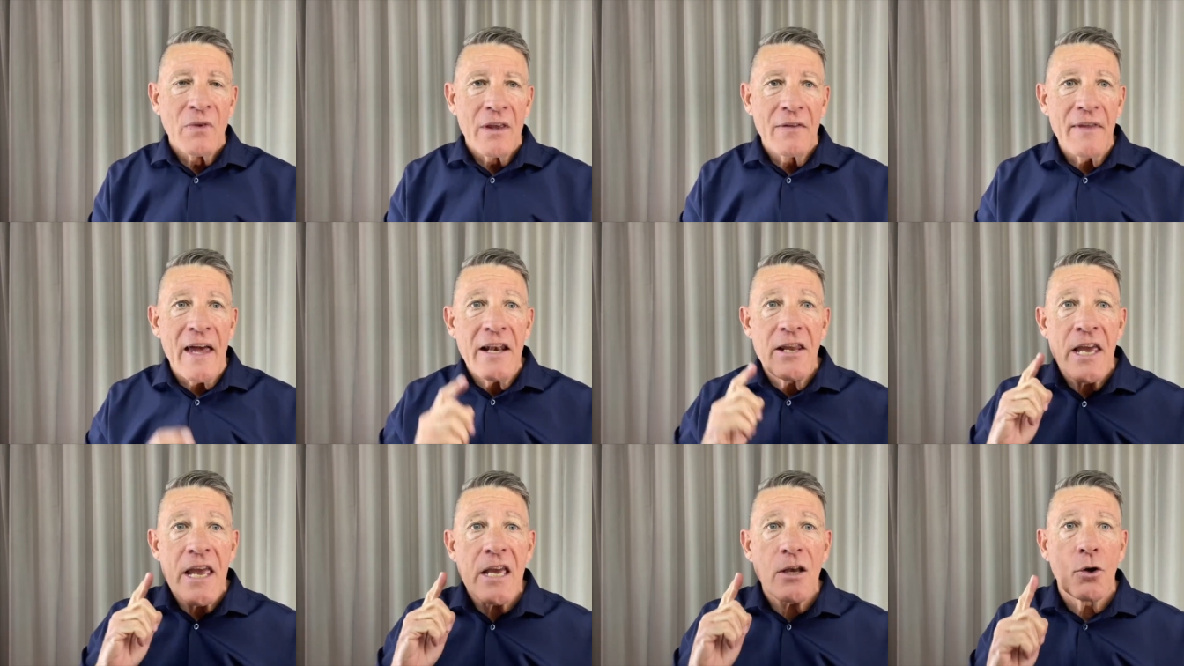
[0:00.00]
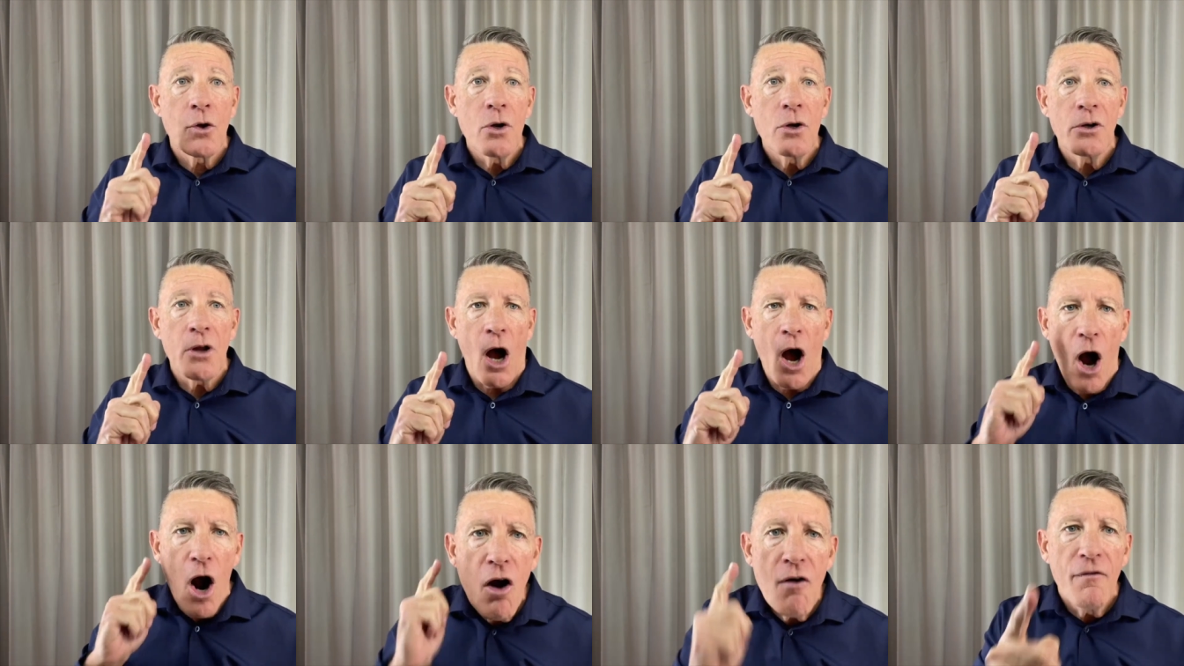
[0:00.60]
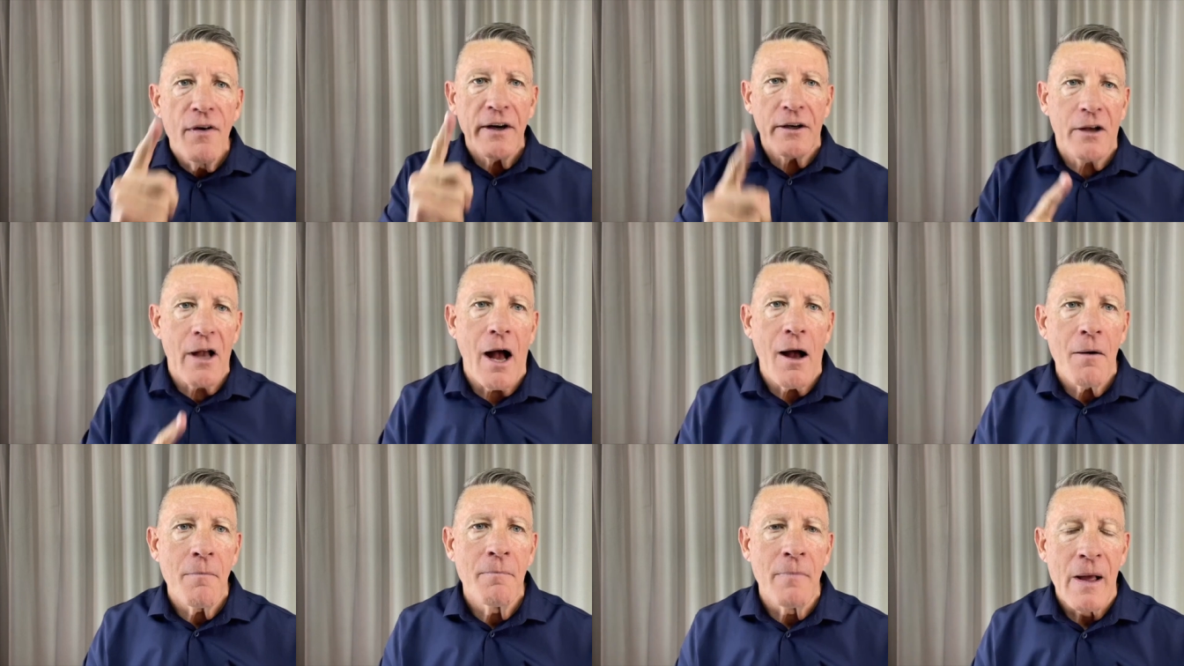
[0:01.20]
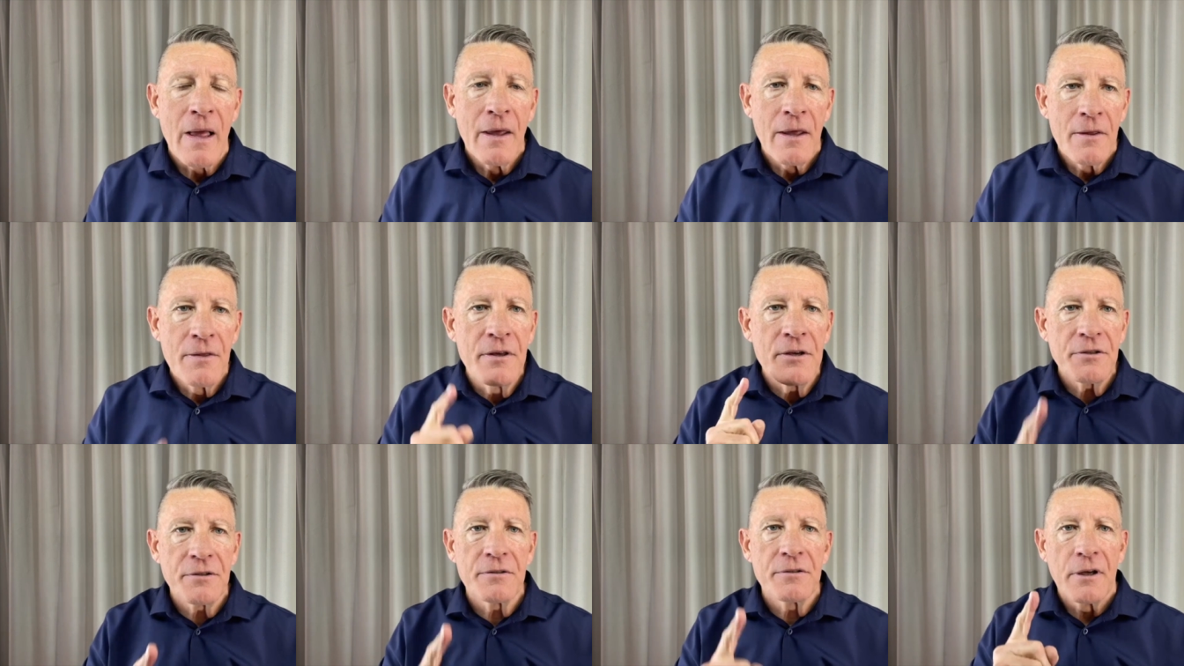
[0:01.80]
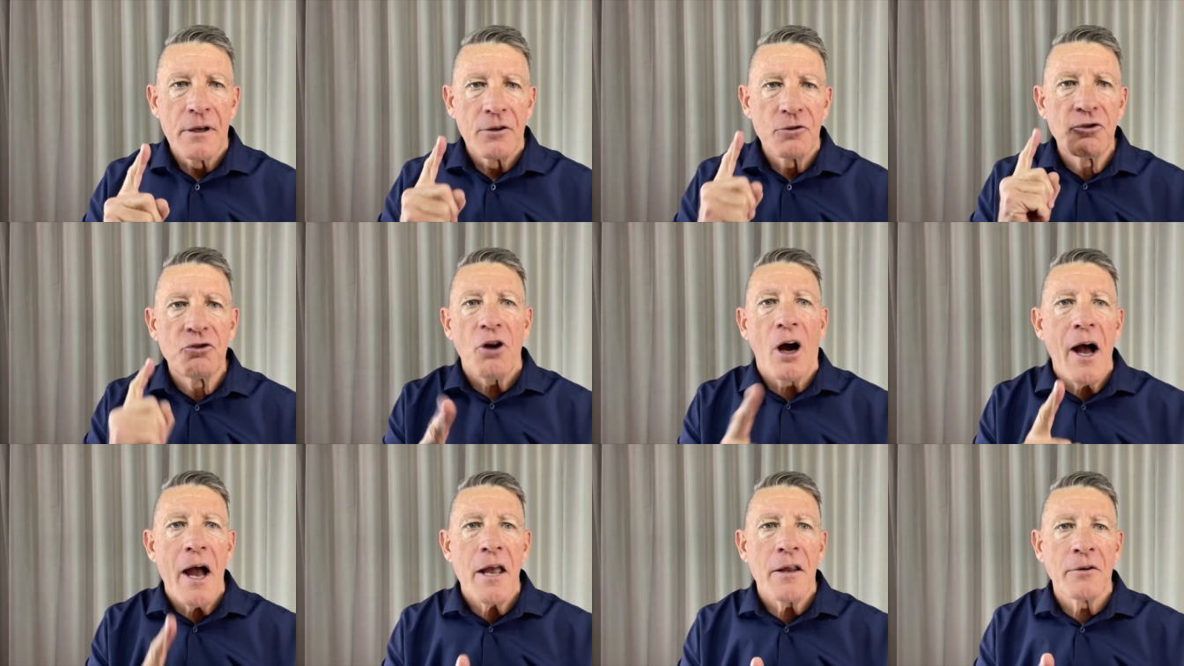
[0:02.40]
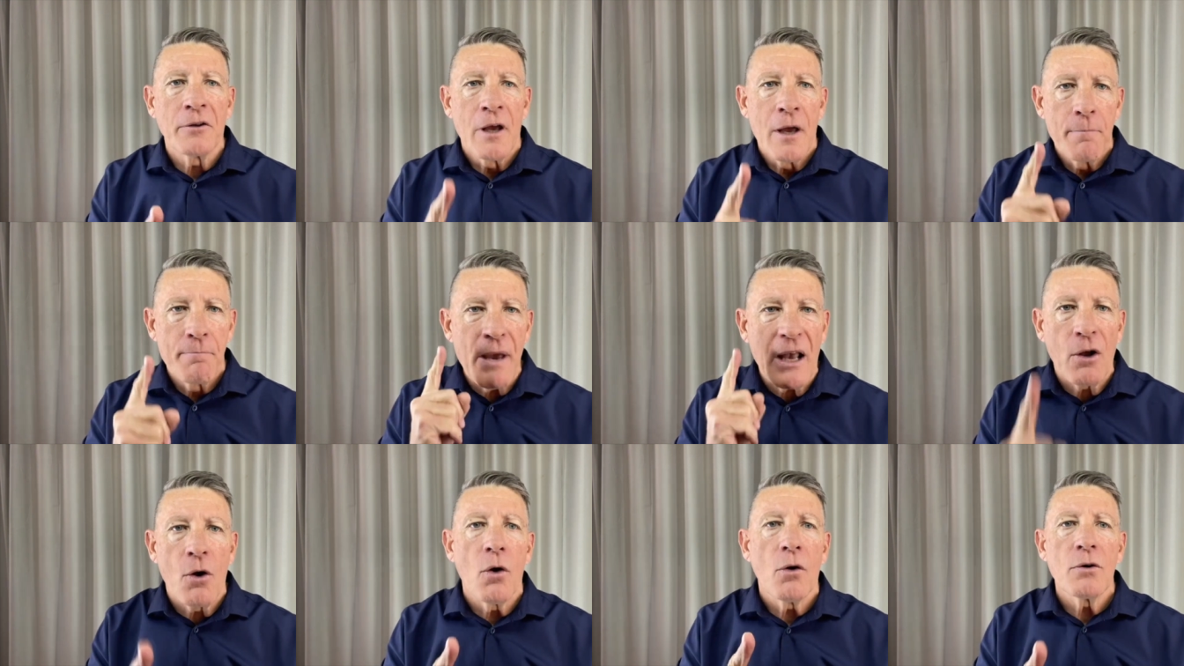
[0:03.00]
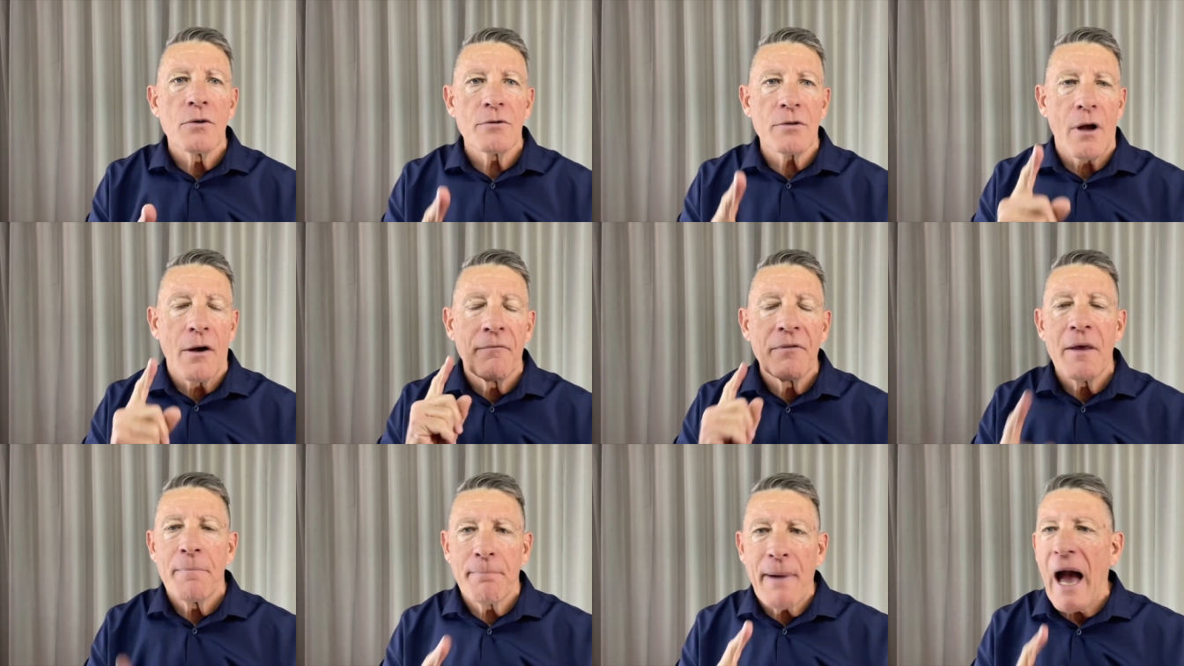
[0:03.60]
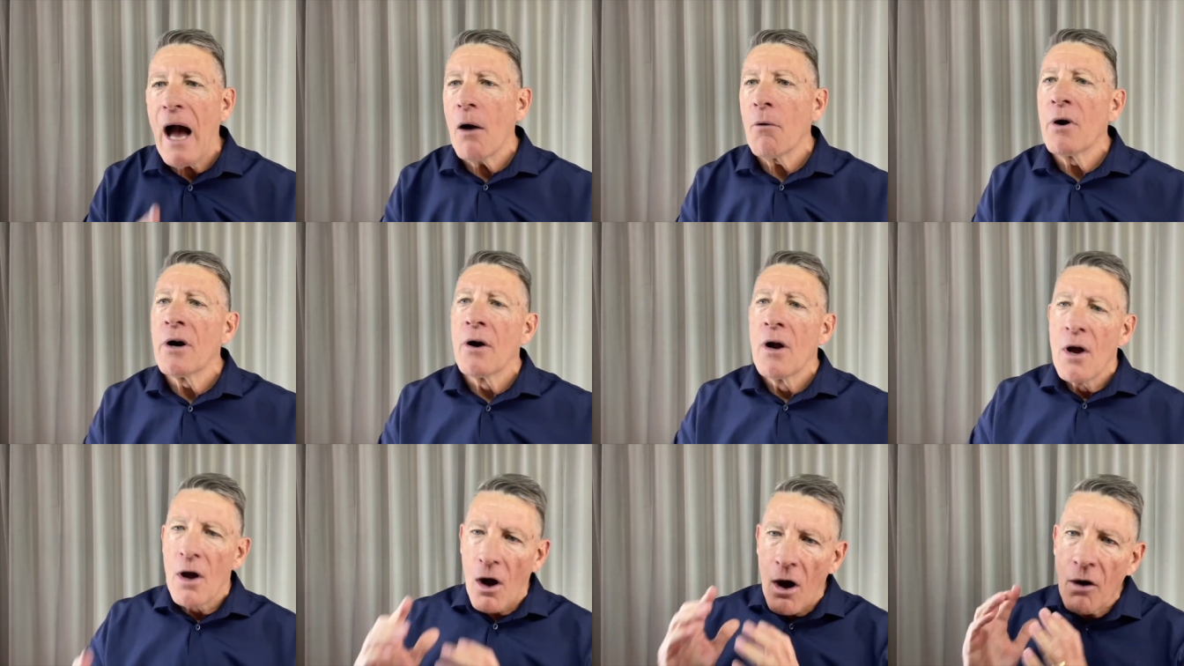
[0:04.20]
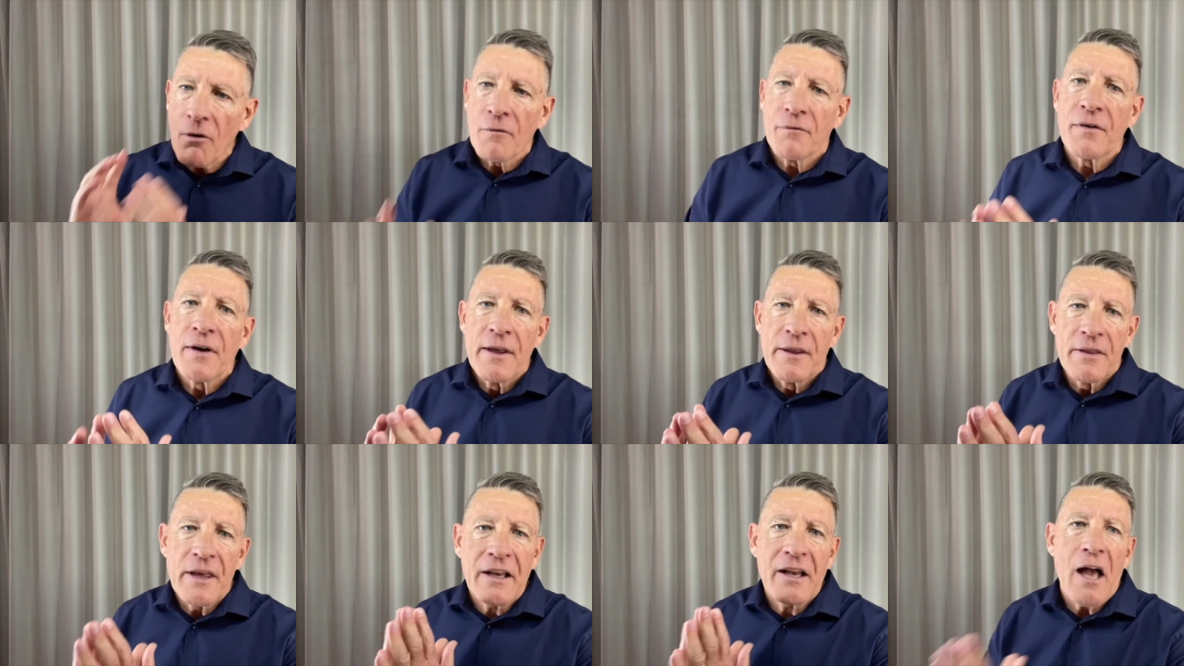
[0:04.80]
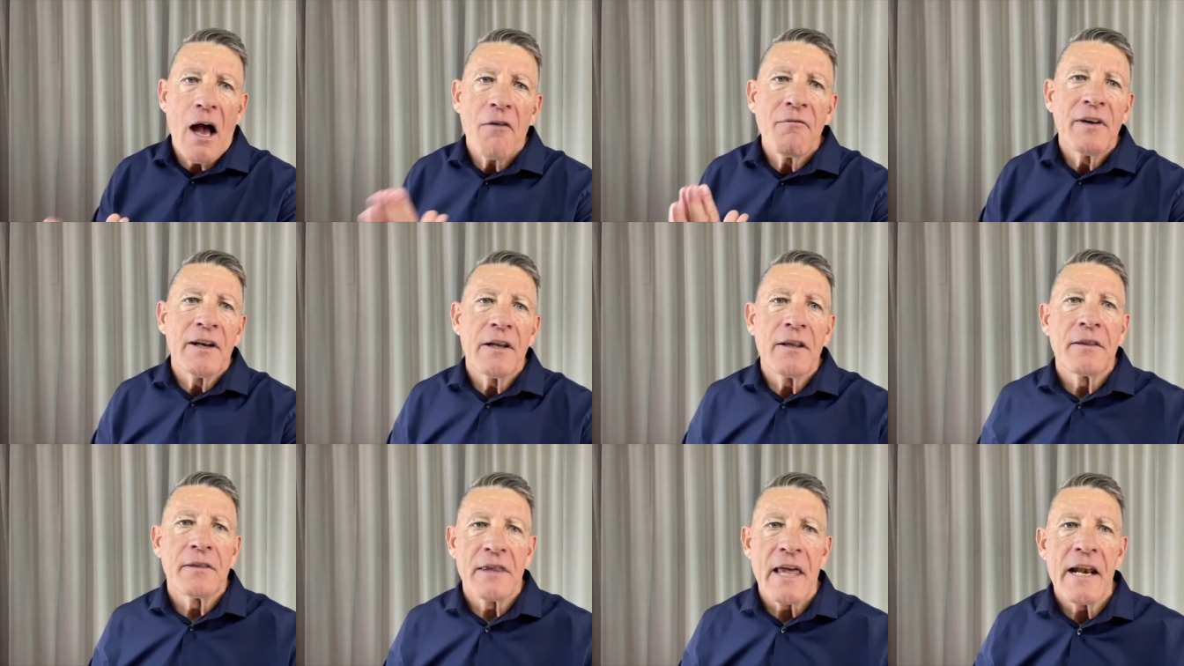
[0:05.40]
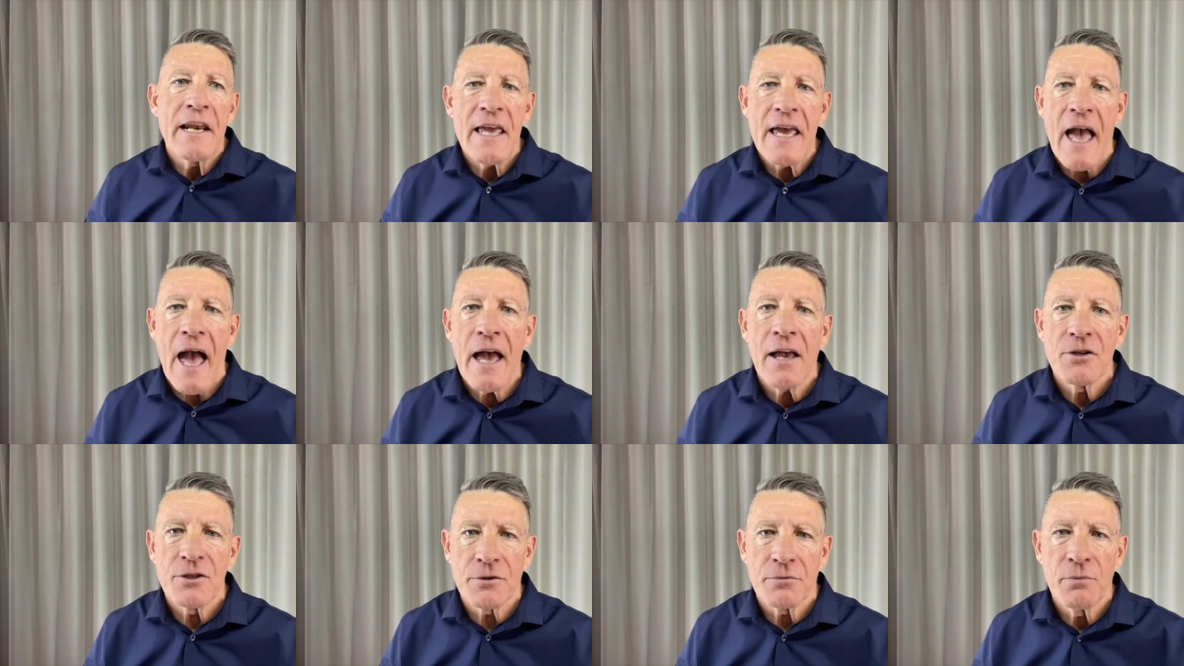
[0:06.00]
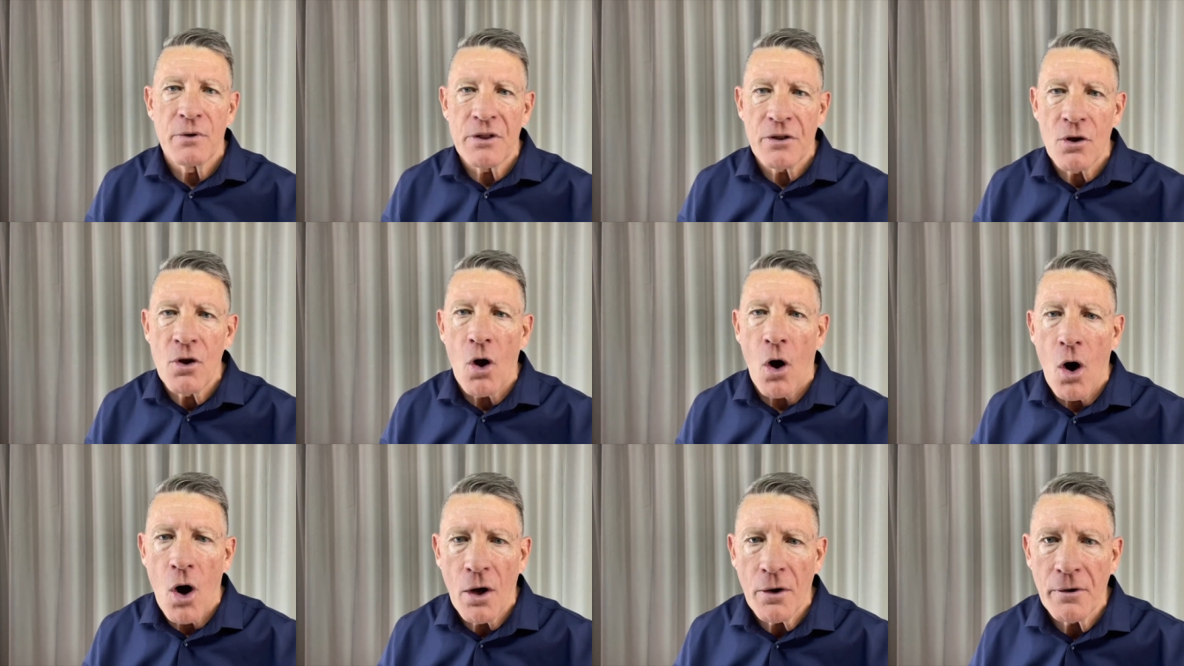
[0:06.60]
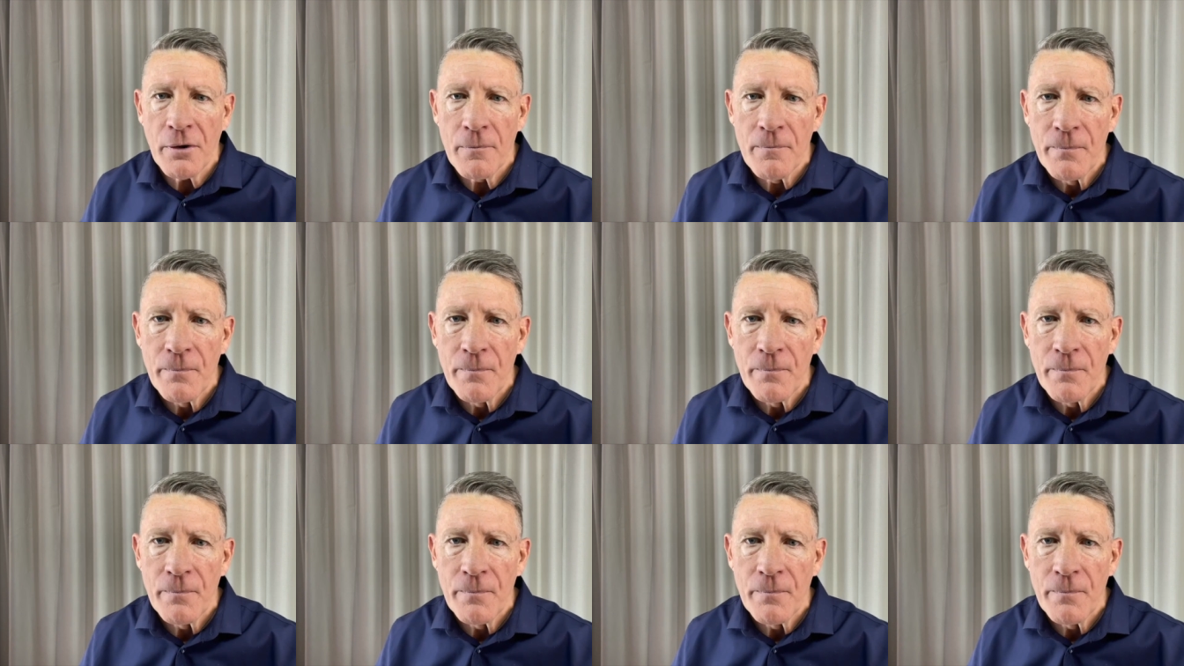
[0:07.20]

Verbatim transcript: that he could overcome this giant because of the power of the covenant that he has with God.